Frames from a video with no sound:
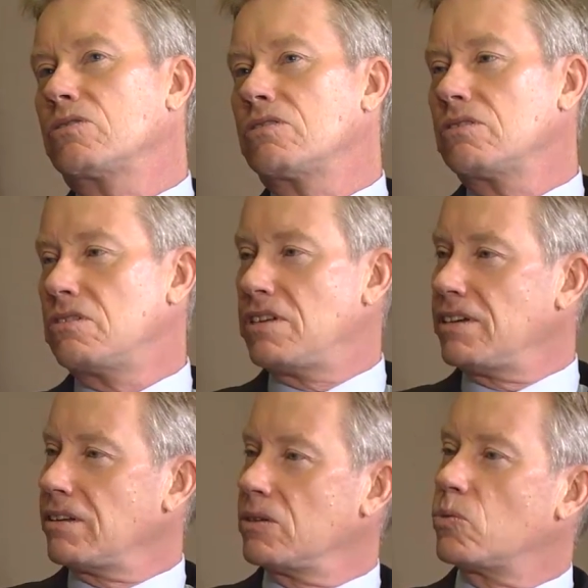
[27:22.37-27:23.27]
to
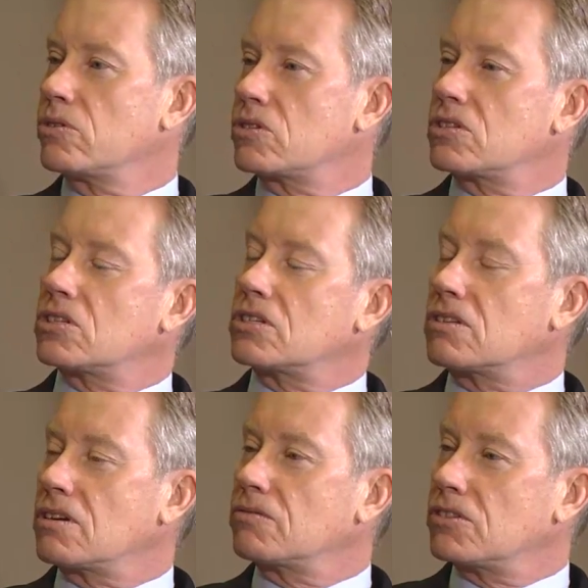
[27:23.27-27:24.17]
dealing with
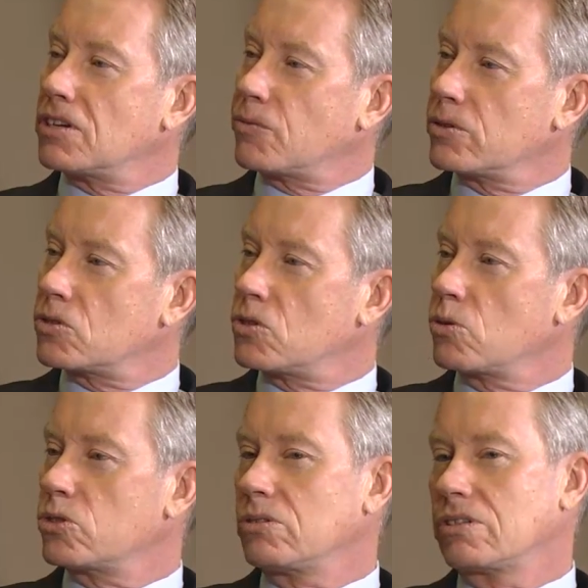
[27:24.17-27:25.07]
different
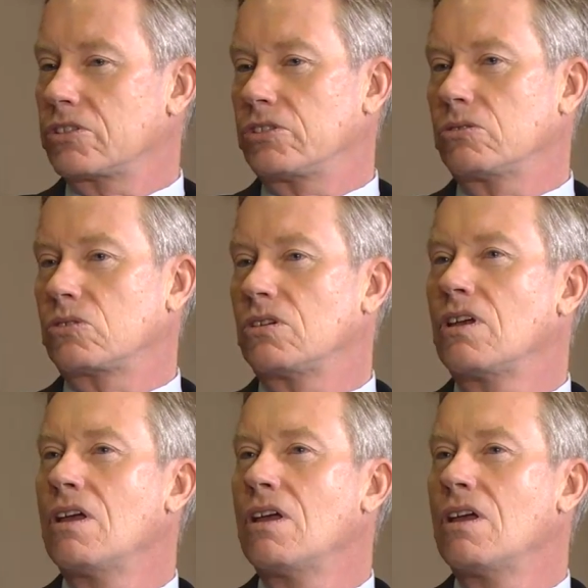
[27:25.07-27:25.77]
social issues.